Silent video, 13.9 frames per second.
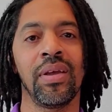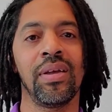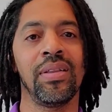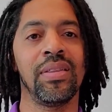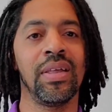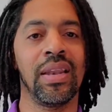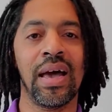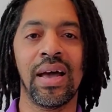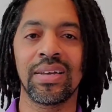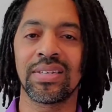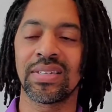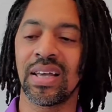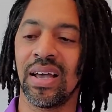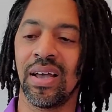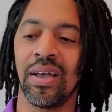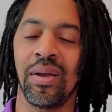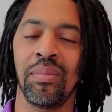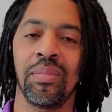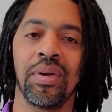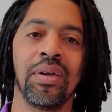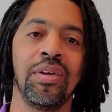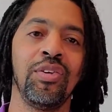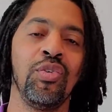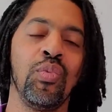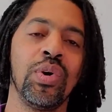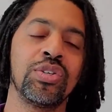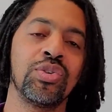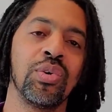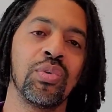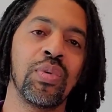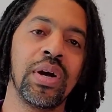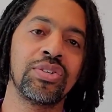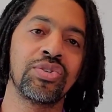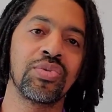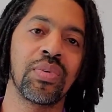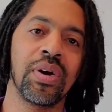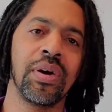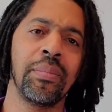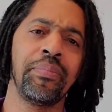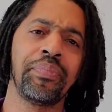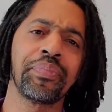The last time you went to a restaurant